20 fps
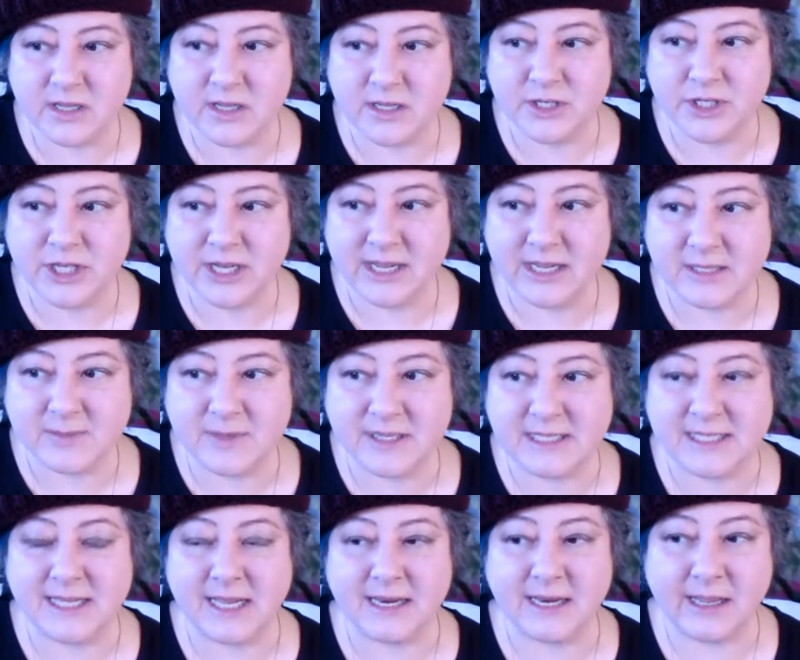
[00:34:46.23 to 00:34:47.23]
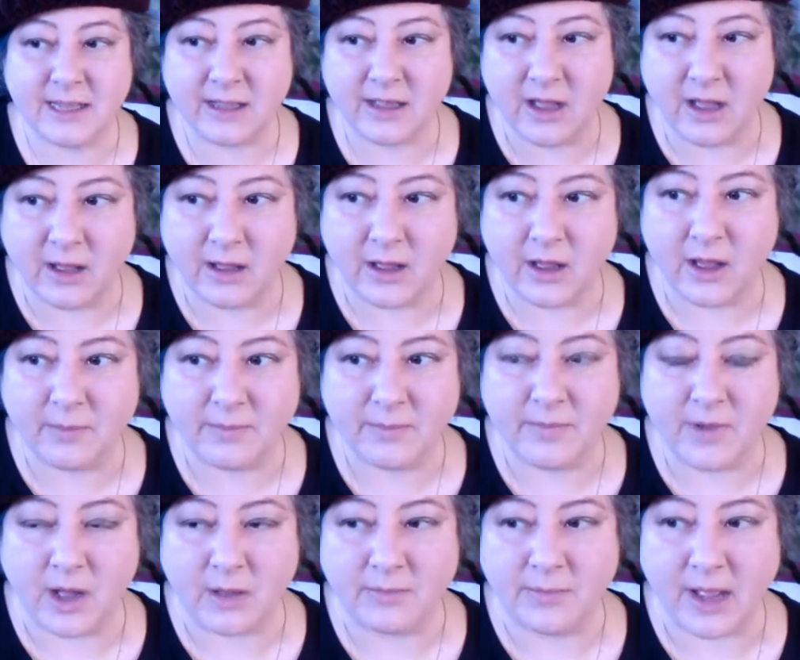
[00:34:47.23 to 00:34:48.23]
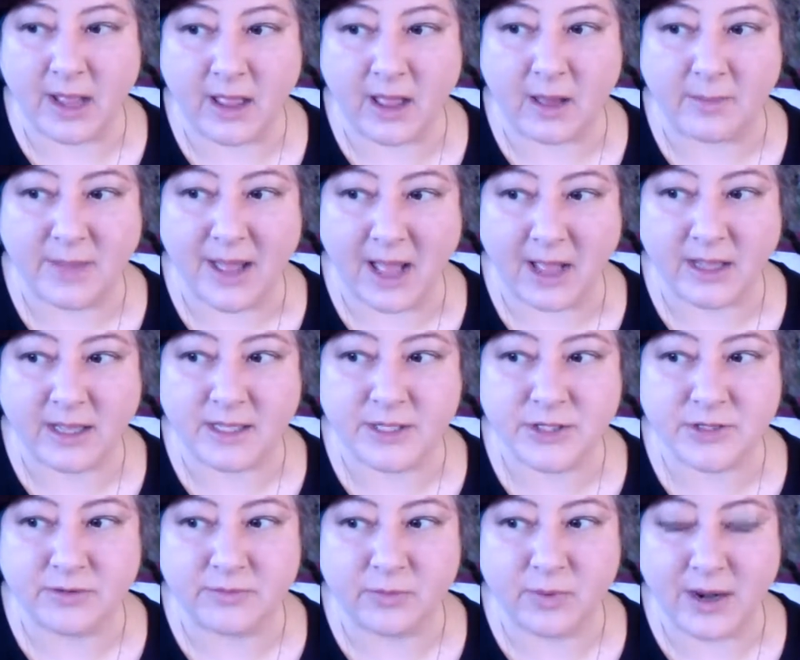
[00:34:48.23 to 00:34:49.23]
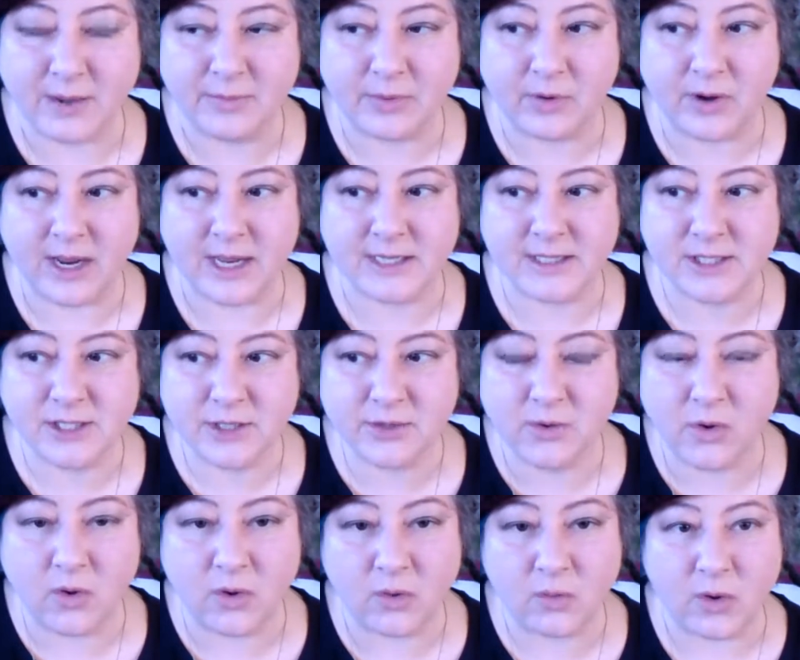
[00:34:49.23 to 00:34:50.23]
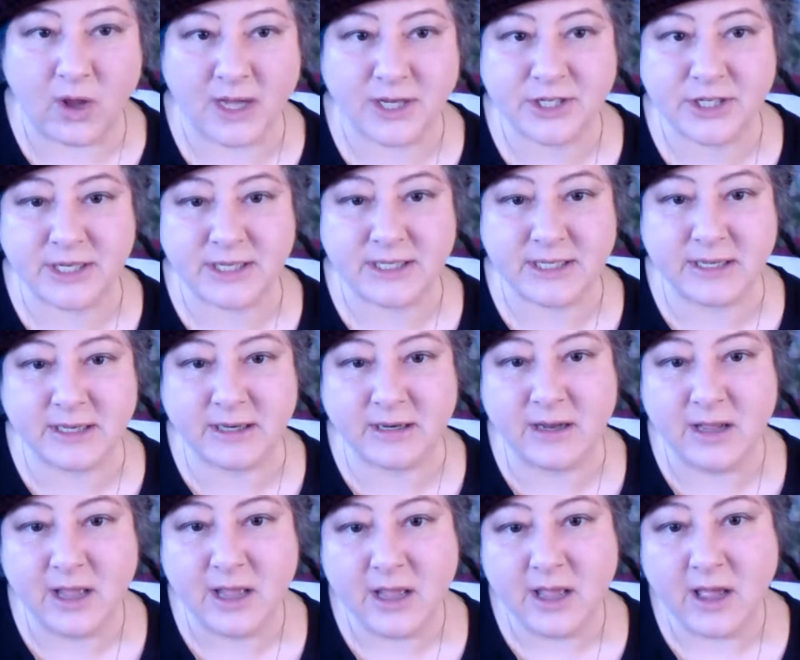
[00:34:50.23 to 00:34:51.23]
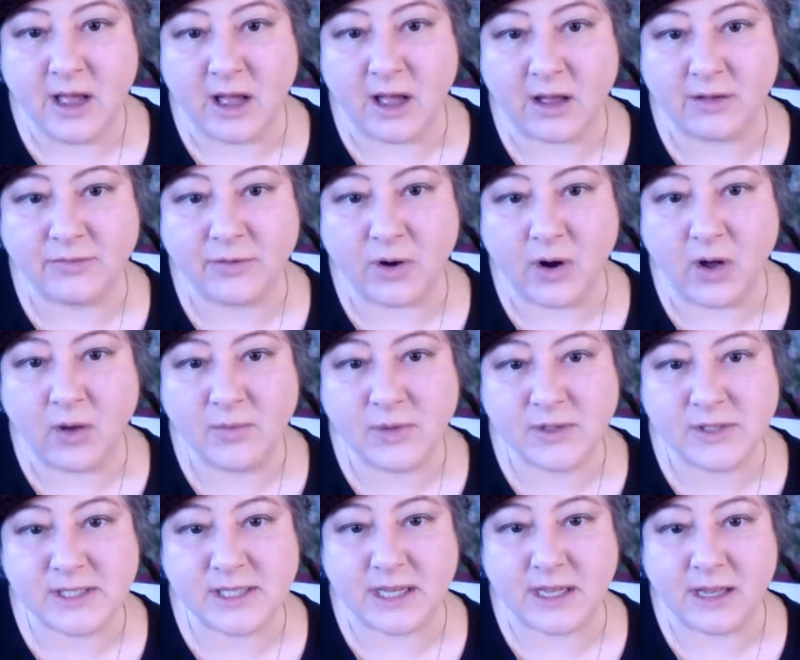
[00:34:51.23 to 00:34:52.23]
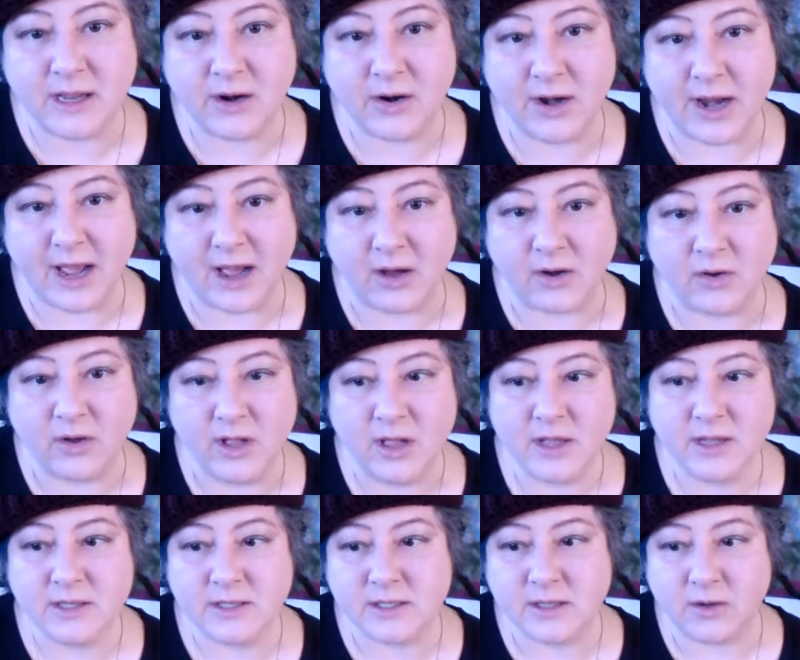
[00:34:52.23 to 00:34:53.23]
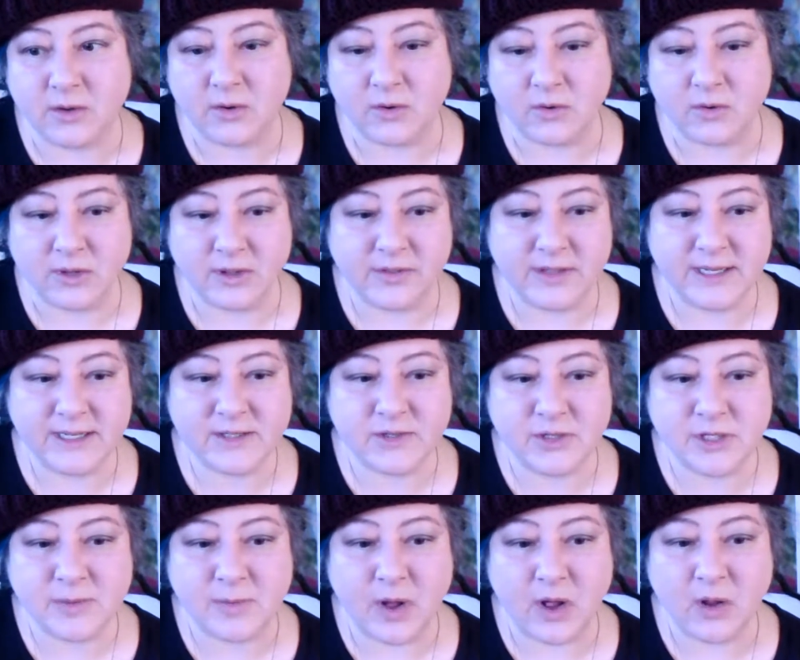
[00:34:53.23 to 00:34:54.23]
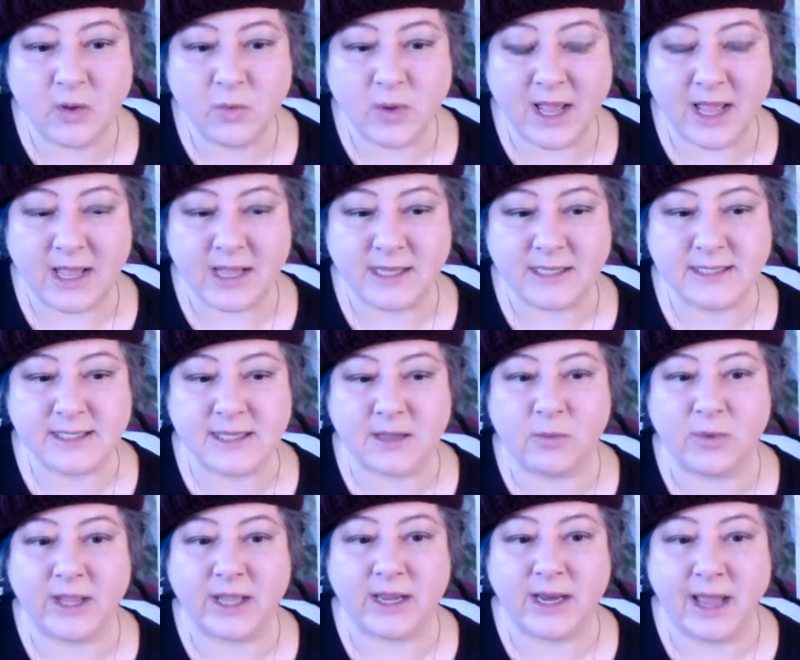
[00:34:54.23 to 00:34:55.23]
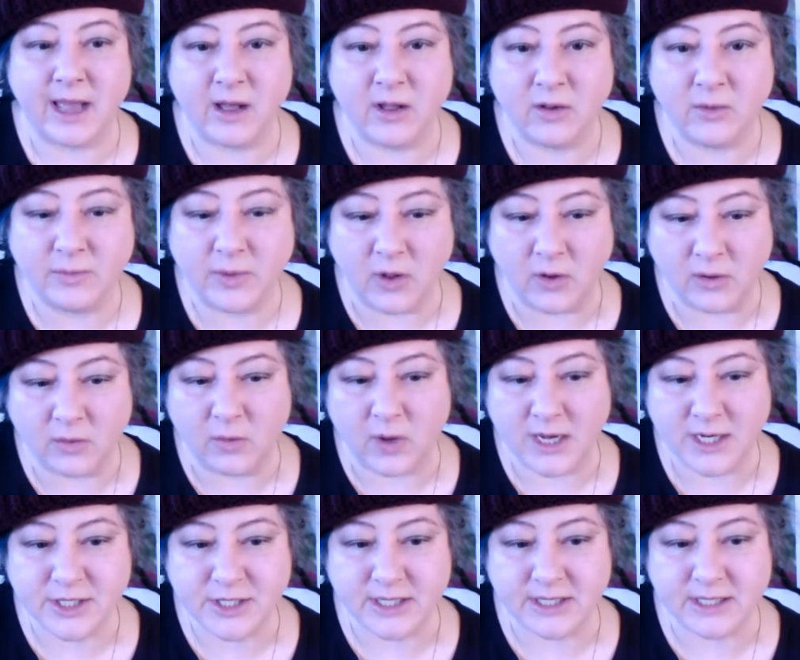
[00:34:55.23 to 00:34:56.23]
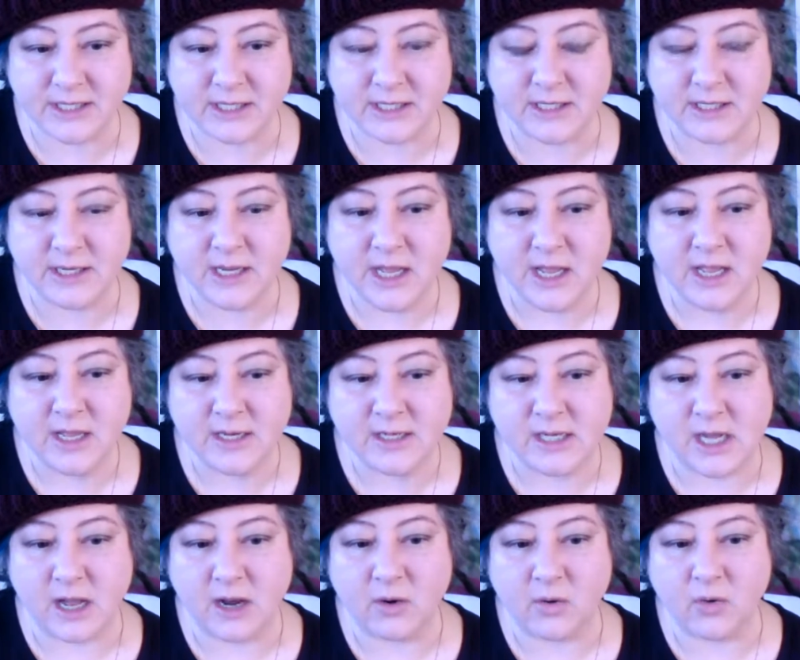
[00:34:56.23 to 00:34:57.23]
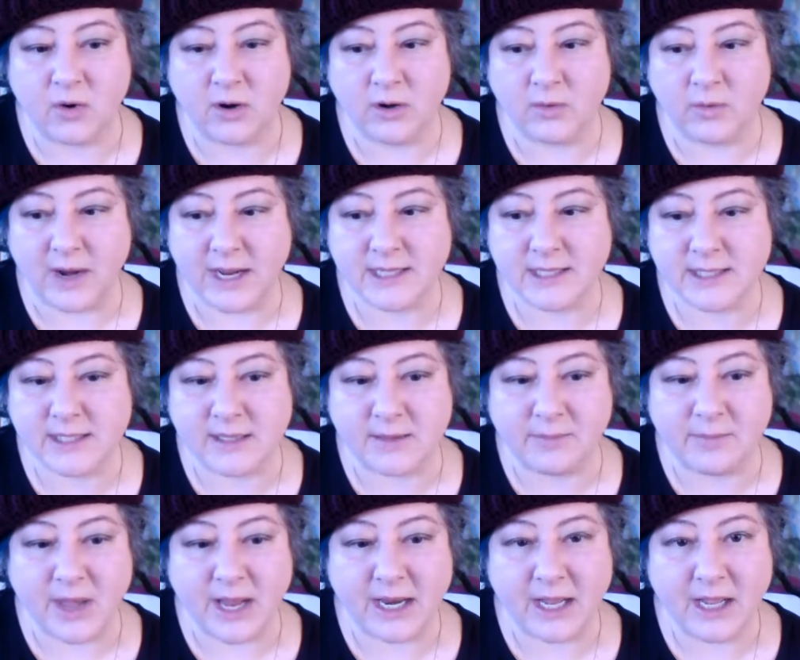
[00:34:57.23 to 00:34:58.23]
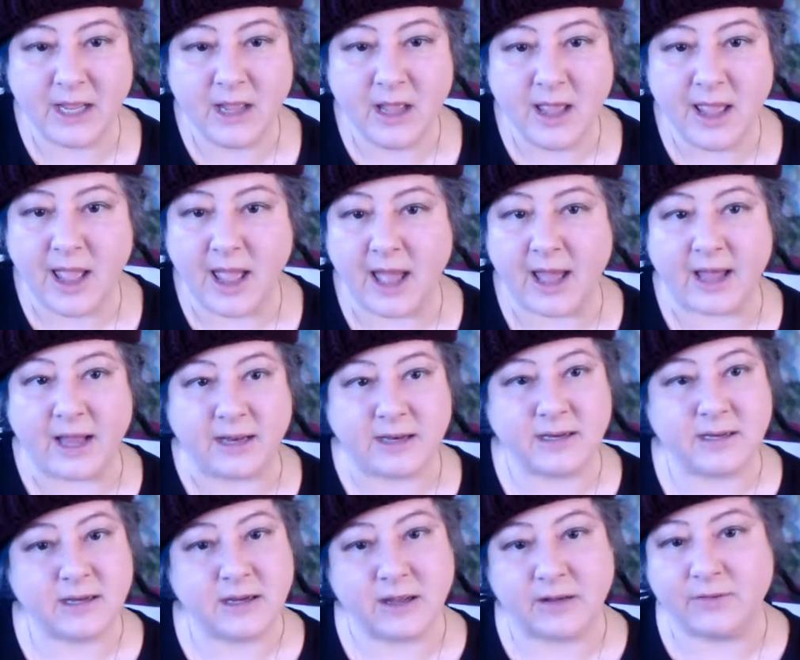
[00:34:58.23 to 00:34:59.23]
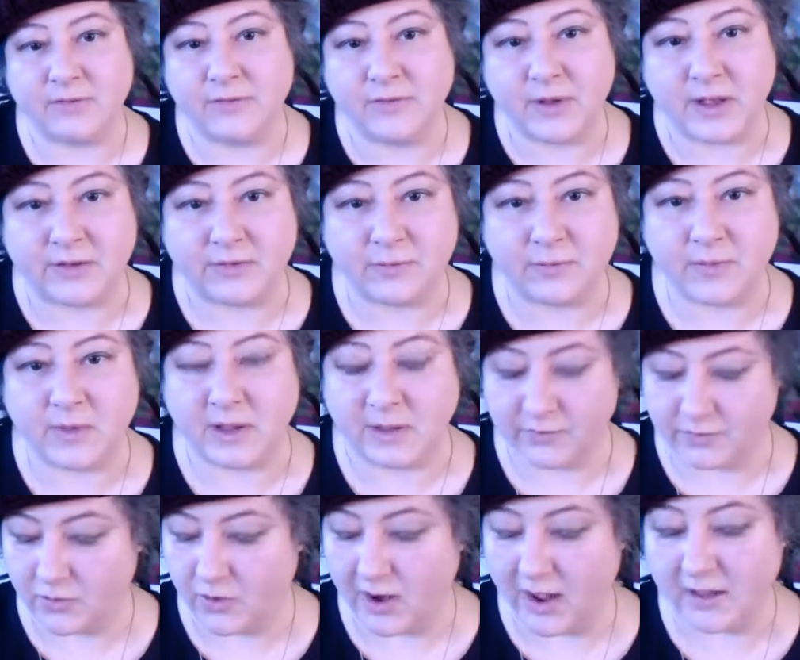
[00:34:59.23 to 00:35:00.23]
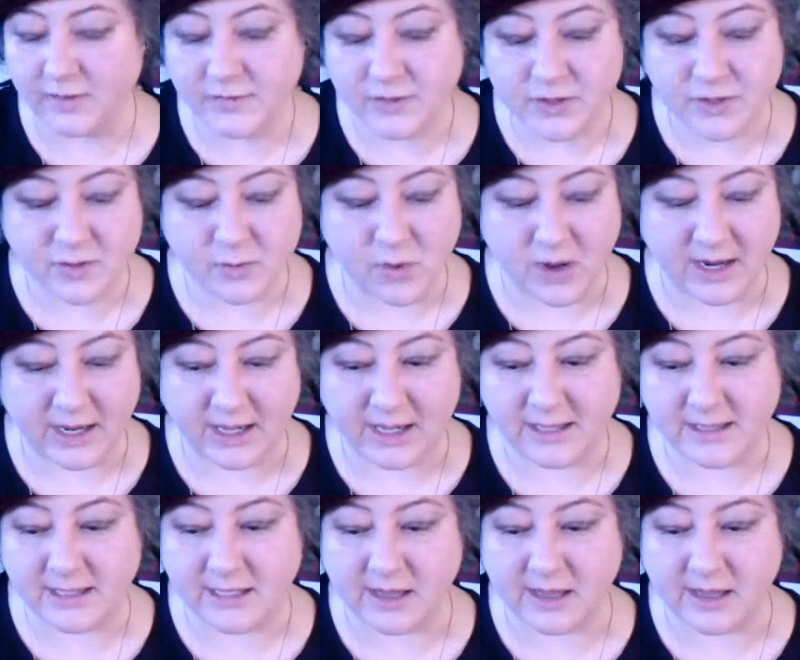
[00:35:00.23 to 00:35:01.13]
she has been sending a package of red berets to Whole Washington for almost a year now. So these are small ways that we can help wholewashington.org raise some money. And if crafters want to get